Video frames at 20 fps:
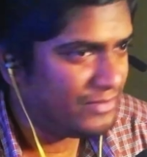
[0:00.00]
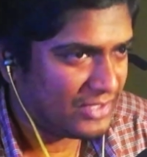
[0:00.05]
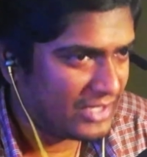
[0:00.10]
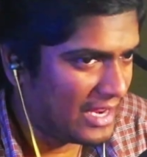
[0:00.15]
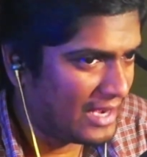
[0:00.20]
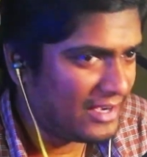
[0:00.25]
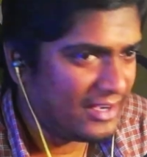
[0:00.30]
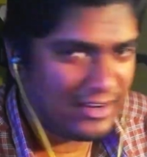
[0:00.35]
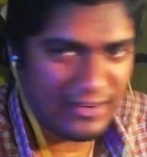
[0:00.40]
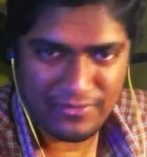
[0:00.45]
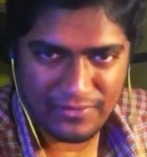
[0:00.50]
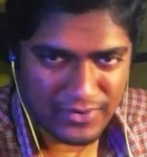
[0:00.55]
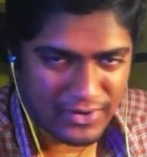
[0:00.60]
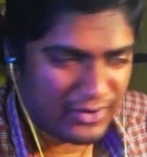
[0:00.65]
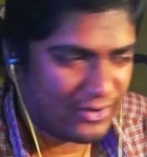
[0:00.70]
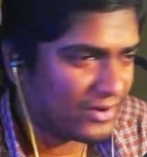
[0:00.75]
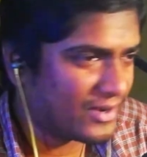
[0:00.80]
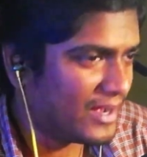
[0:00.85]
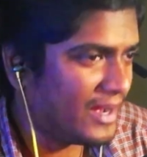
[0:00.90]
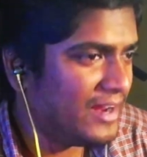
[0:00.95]
kind of different,
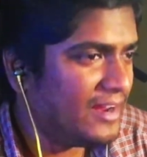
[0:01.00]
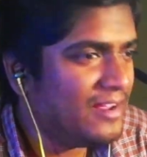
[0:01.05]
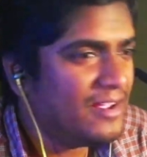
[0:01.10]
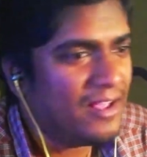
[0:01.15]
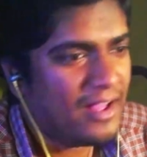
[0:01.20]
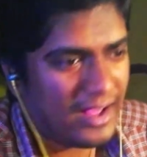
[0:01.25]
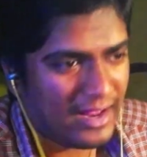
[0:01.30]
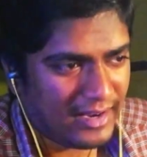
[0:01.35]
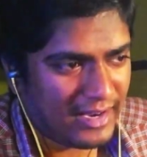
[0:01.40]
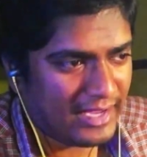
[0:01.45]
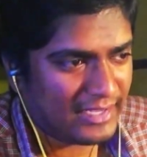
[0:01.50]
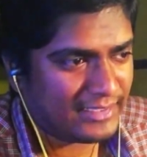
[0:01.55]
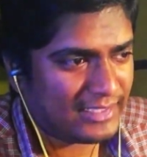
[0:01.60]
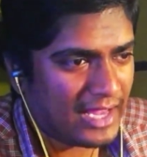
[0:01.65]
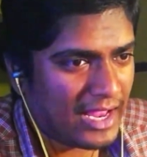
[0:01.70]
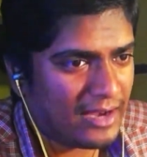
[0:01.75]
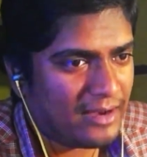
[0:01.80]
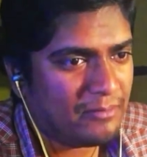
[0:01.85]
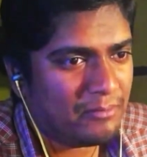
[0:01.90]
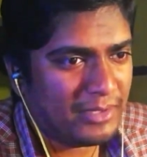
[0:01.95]
okay? I like
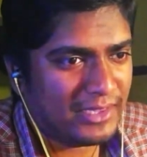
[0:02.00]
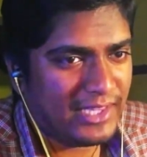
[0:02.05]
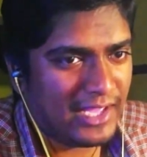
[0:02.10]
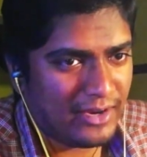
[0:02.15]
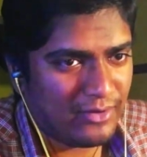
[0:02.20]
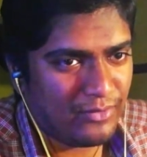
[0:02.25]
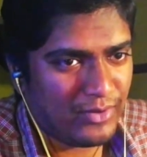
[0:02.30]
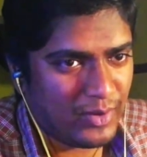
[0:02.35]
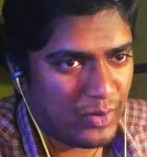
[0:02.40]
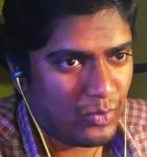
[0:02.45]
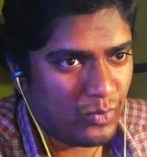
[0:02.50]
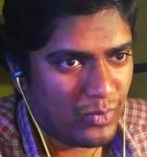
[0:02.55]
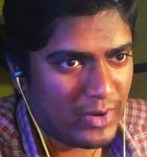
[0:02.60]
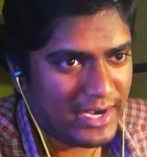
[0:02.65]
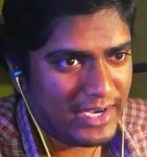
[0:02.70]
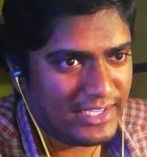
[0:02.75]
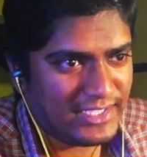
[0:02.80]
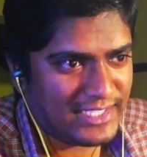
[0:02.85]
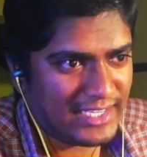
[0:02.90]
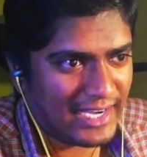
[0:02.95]
that. But then we went
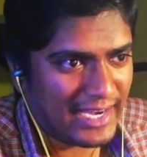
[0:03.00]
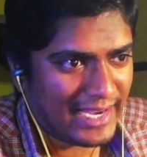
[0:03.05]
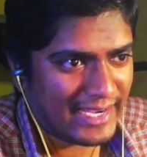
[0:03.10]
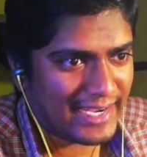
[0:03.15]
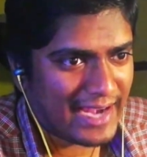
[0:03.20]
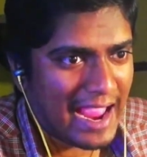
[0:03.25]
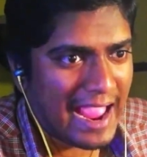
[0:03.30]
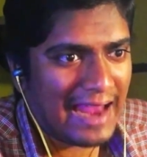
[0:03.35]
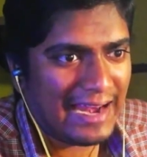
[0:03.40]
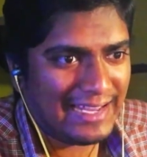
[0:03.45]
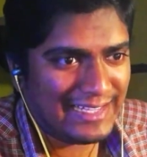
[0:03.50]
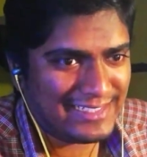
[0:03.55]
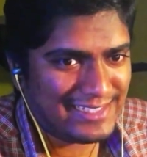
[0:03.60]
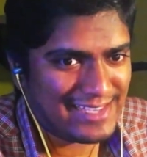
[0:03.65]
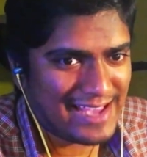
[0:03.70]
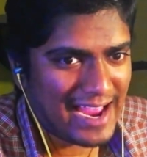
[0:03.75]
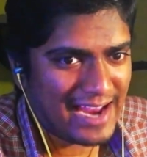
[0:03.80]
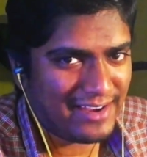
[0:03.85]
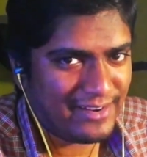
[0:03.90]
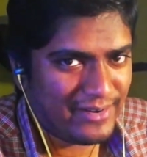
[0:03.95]
into like
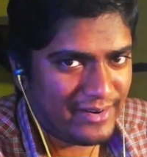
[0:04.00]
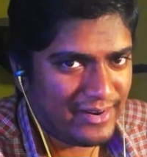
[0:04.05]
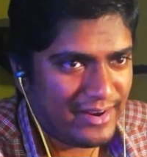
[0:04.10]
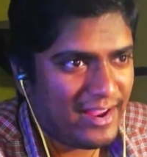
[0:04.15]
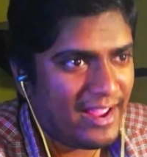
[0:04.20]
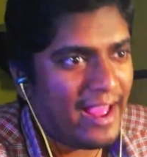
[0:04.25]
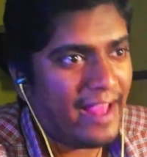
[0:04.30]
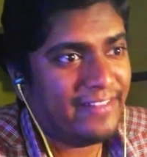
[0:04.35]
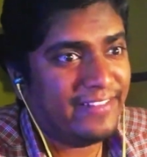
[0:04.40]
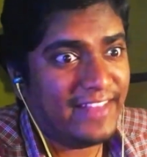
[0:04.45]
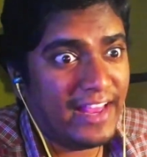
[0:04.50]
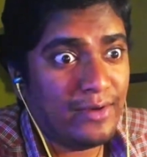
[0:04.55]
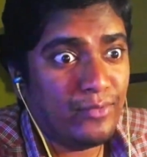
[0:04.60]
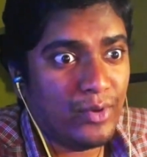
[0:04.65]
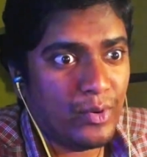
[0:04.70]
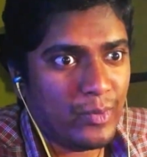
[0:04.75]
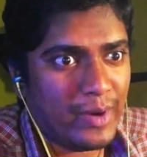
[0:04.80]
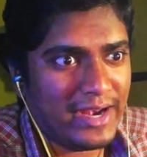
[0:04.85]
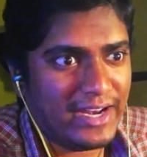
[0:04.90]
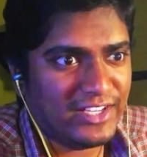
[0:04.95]
Alexander, and then we
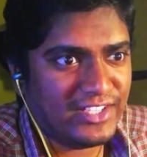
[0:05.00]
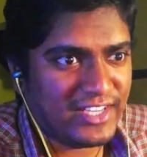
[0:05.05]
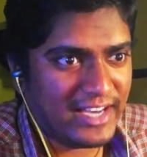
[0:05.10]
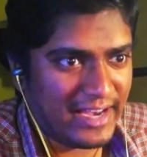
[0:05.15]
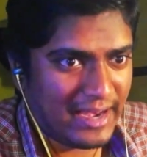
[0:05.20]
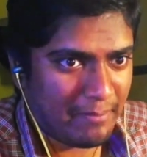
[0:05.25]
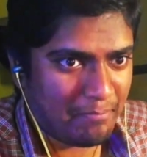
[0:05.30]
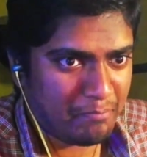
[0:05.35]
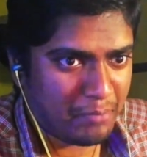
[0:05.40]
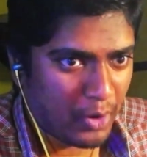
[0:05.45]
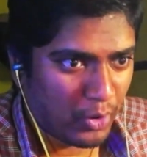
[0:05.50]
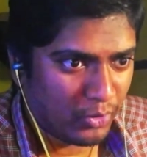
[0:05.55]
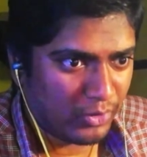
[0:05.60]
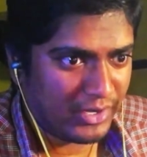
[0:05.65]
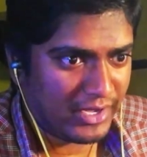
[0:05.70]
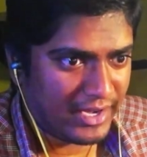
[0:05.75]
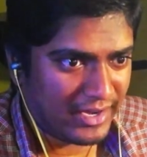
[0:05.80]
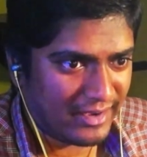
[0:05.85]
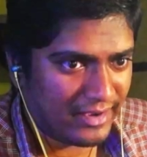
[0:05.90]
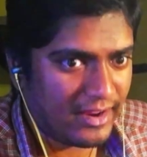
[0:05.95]
went into
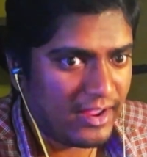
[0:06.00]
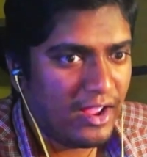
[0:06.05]
Napoleon.